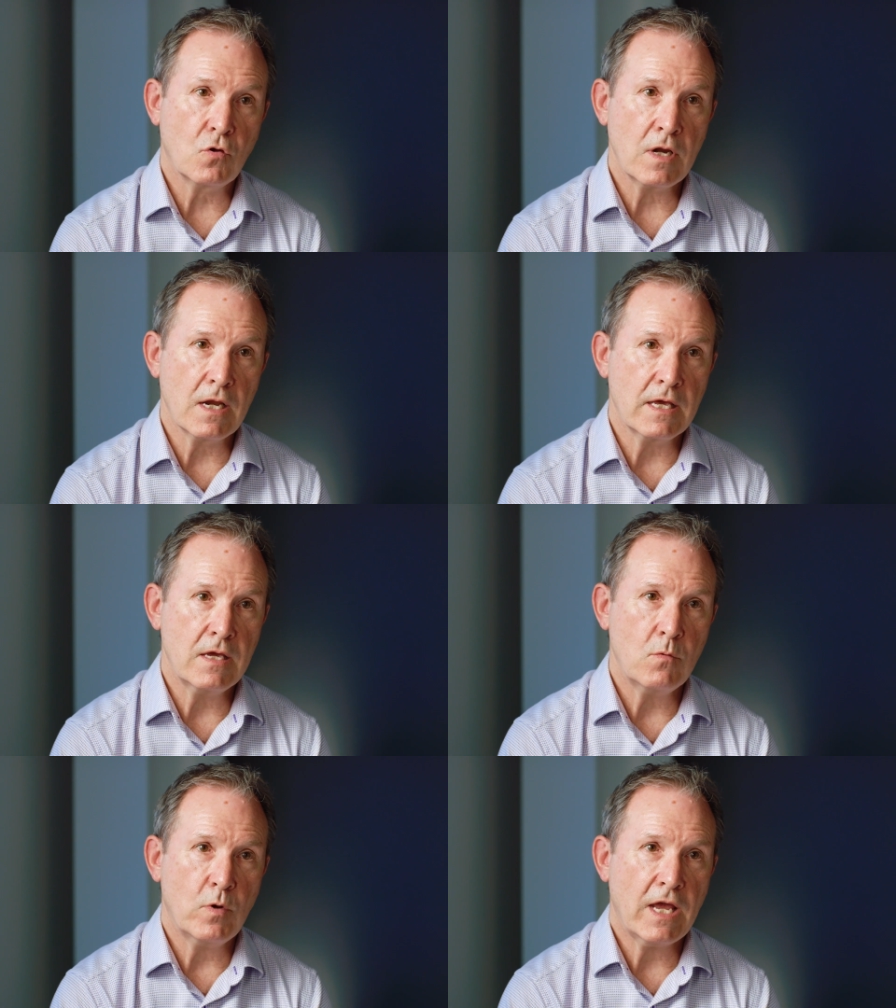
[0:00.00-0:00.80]

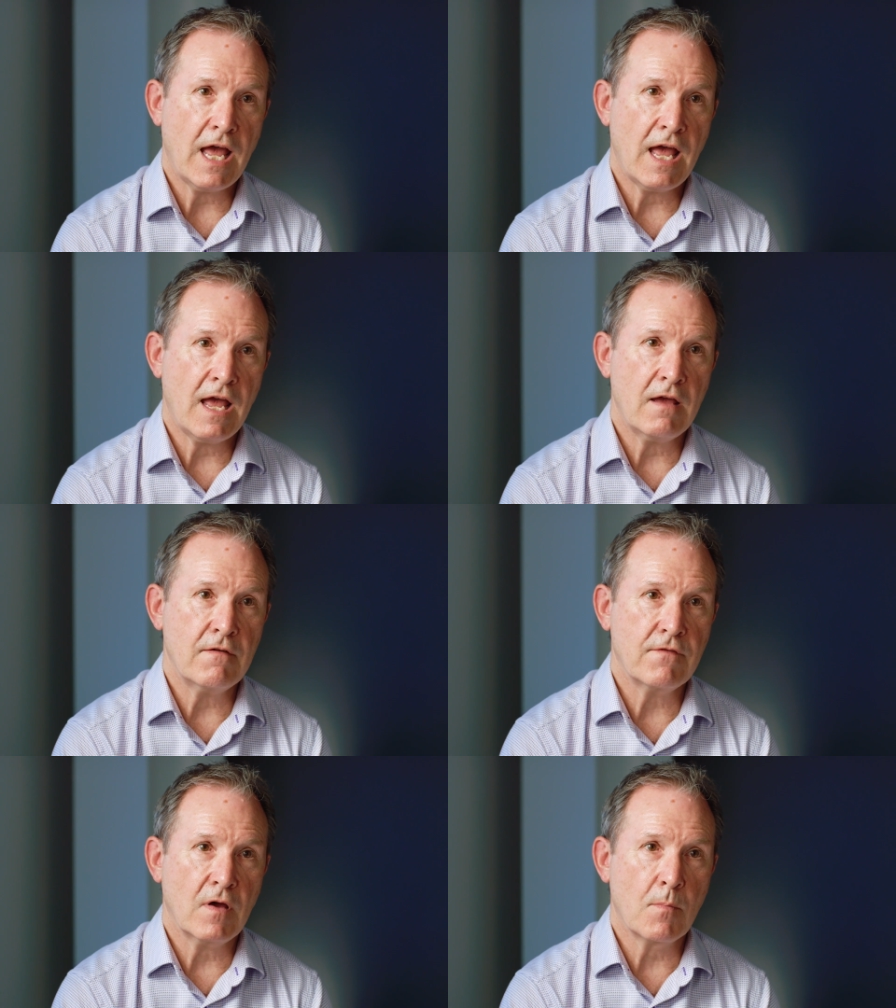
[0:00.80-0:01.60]
Jointly, we
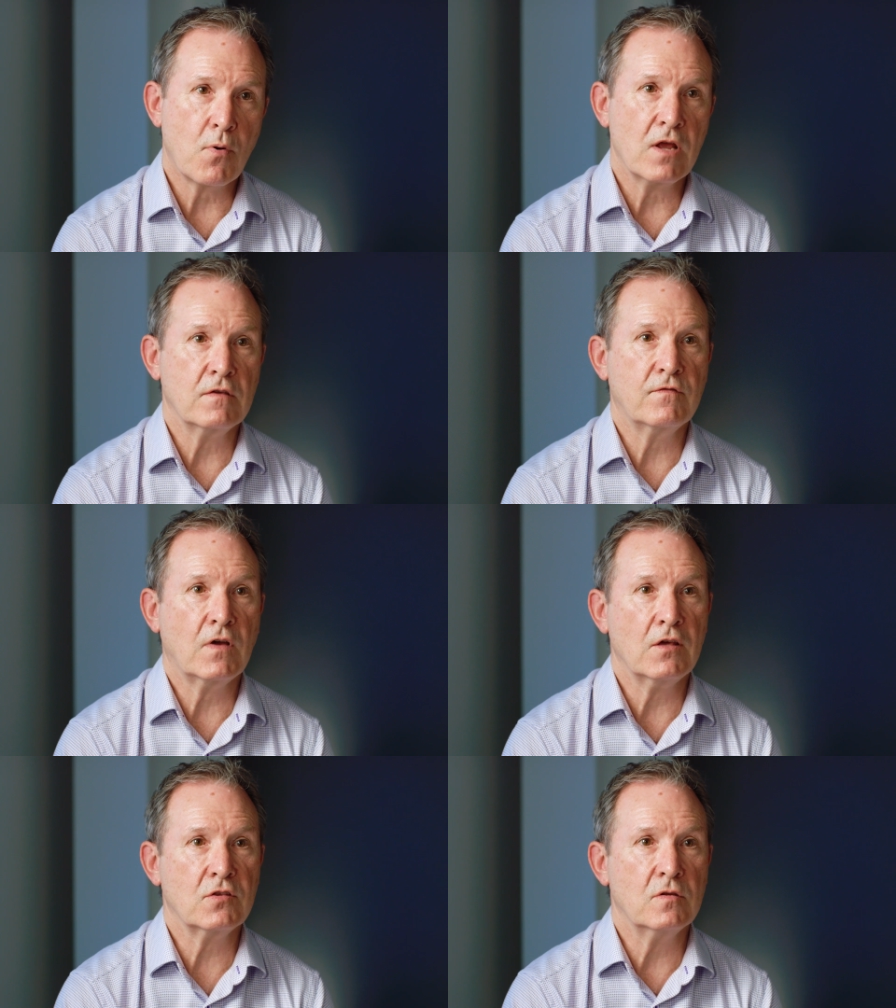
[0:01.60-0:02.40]
have a breadth of
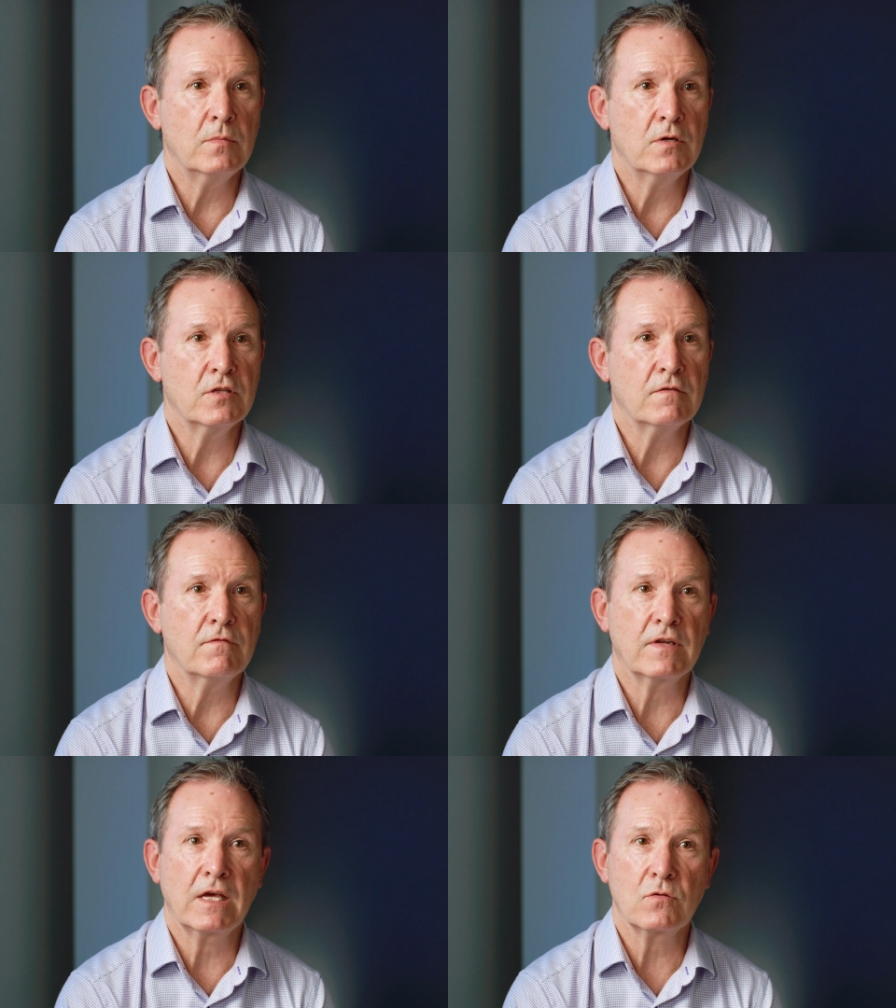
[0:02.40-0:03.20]
customers in
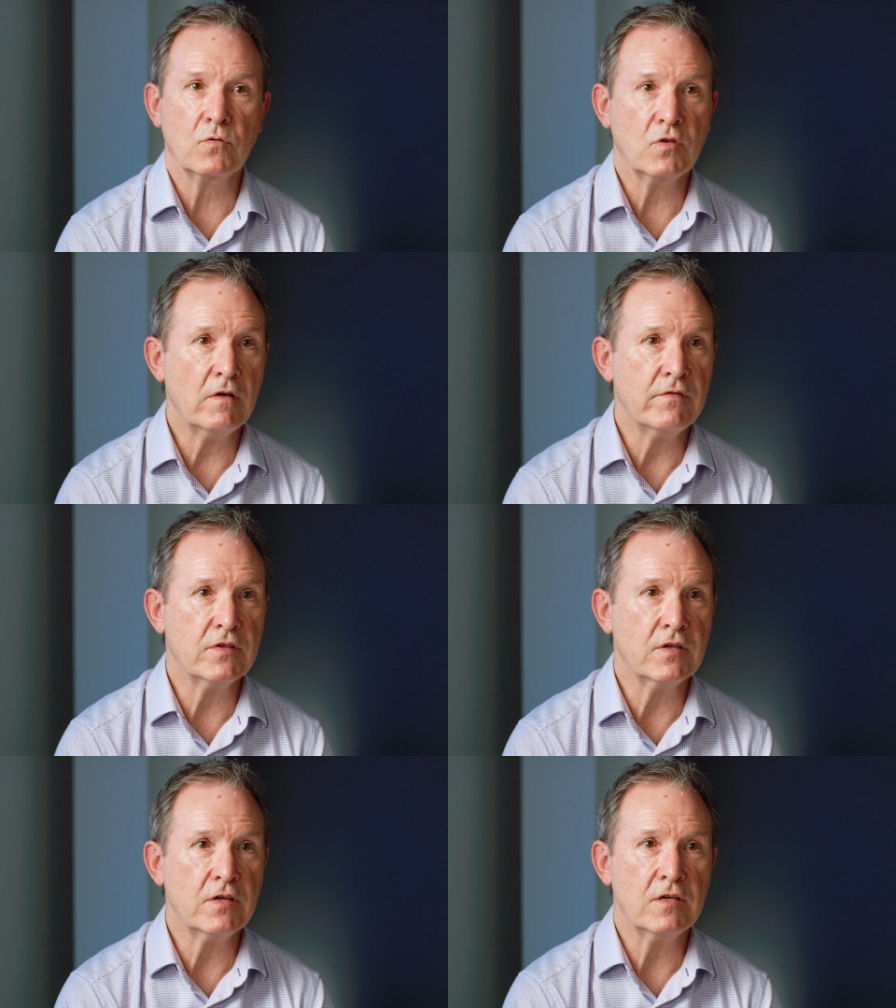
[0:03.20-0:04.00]
financial
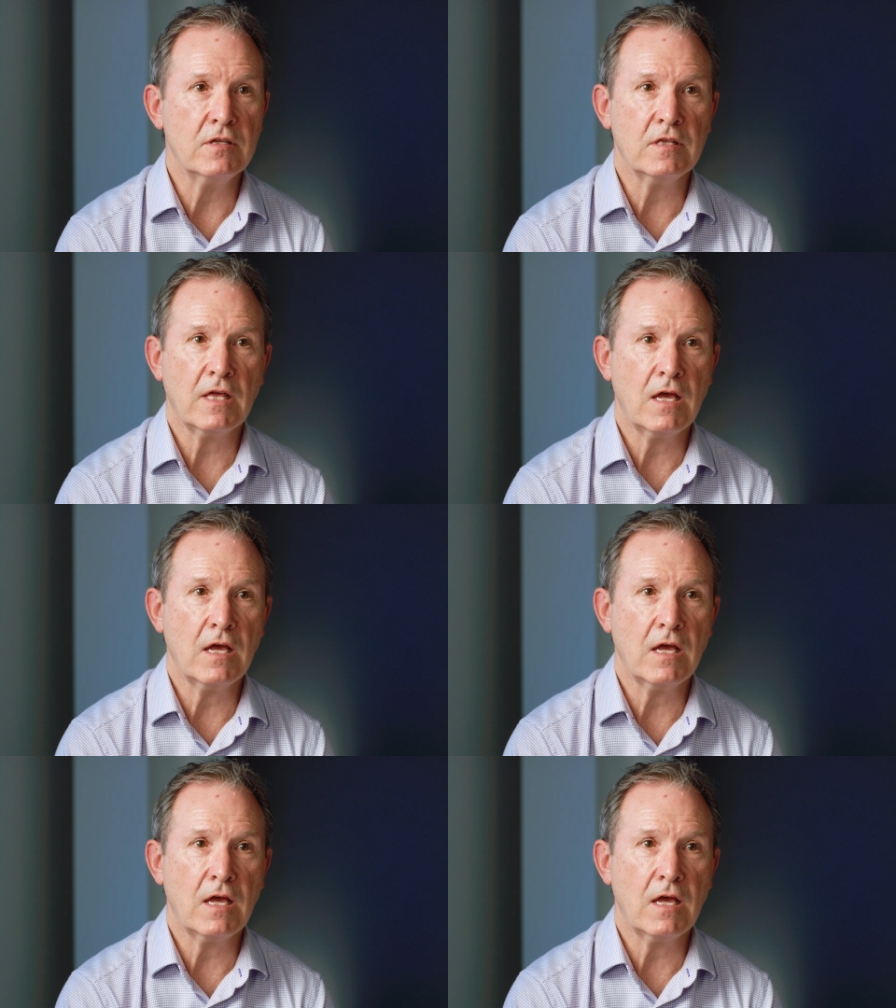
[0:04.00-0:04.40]
services,